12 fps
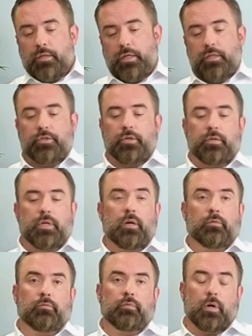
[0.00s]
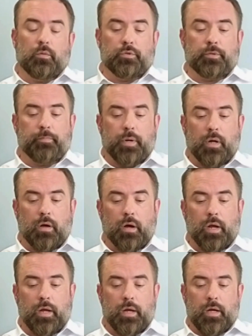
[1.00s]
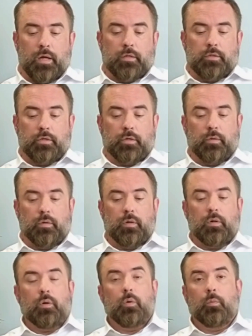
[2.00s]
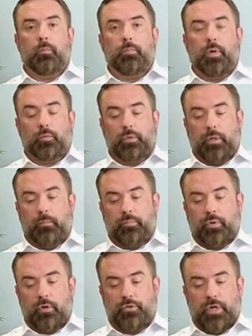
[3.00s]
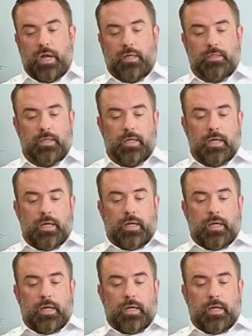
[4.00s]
These duty holder roles apply to all building projects.